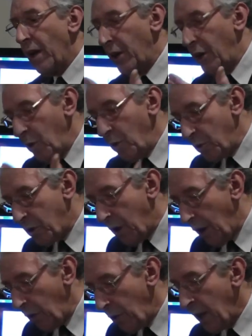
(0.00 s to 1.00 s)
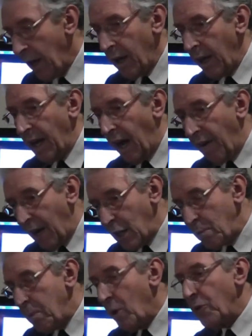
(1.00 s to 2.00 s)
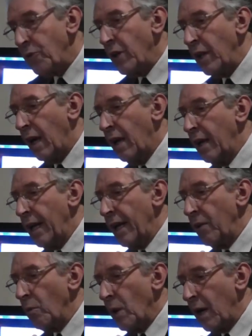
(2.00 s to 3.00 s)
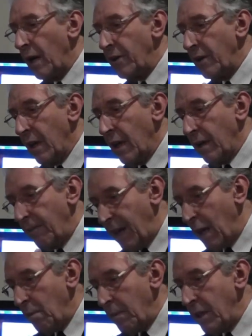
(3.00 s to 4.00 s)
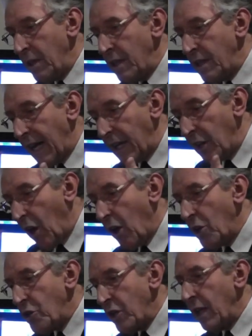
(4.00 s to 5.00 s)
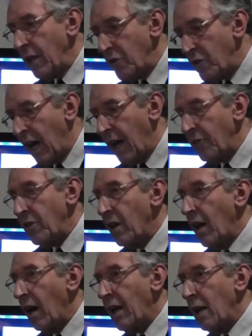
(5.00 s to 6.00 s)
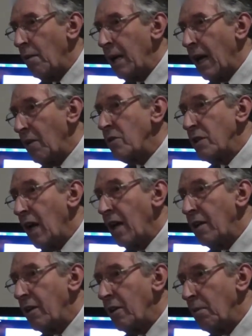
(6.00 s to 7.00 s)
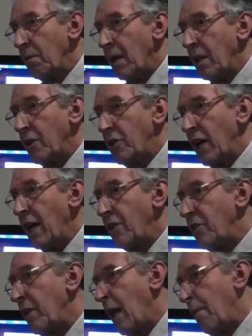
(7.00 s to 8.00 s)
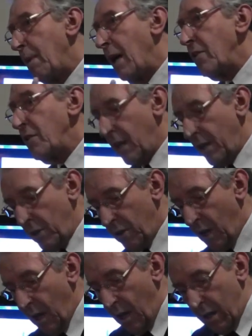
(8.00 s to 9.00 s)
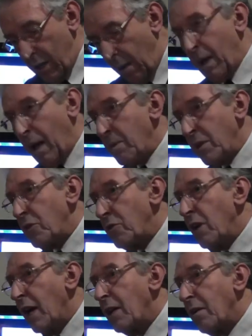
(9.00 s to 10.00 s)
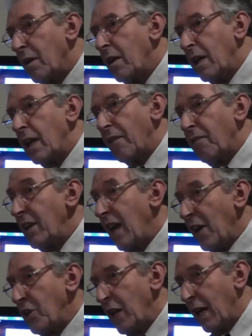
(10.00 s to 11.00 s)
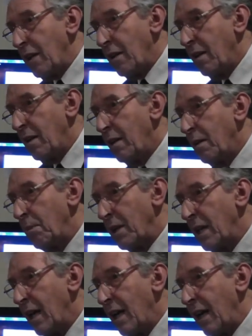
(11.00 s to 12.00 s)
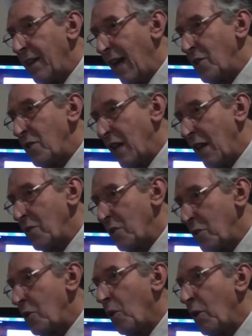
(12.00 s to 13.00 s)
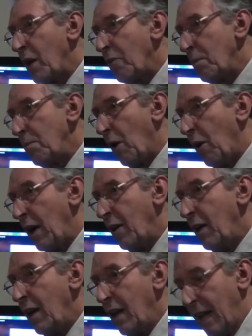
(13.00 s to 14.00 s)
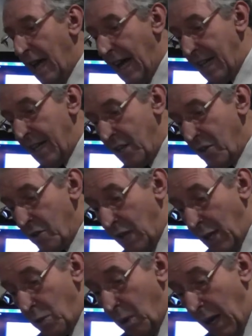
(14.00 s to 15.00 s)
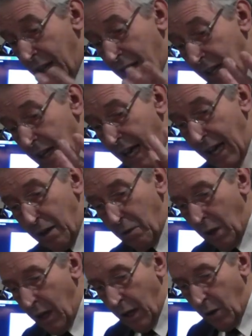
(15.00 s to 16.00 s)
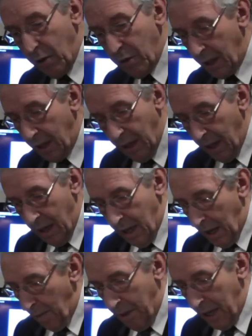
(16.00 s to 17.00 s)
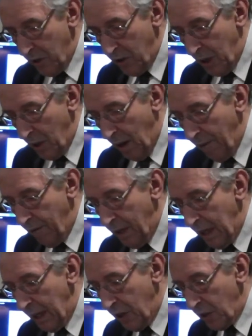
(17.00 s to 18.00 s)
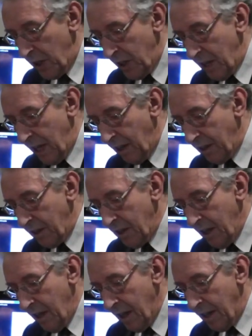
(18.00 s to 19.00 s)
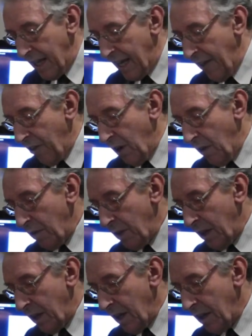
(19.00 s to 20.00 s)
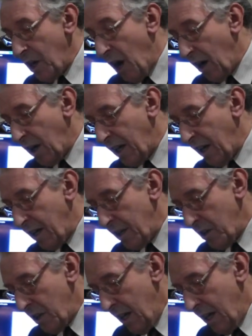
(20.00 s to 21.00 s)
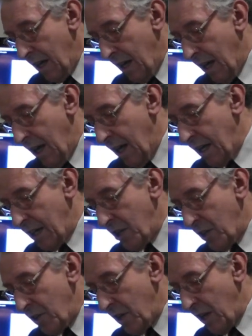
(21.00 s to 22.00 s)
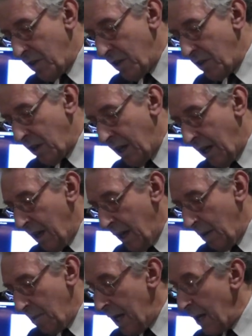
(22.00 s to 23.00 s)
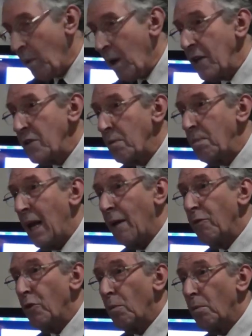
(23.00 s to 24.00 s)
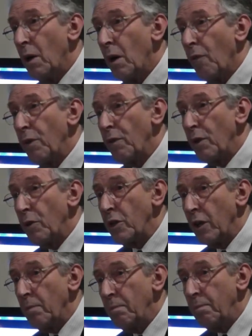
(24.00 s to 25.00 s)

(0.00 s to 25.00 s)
the huge growth in our exports, in, in world development, in technology, in science, are going to be outside Europe. To change to that mindset is something I'm just trying to give a nudge at. But that's, that's the story of tomorrow. And it is, that's why I think, again, quoting Her Majesty quite freely, because she's held it together over the dark years, uh, she says it's in many ways the platform of the future.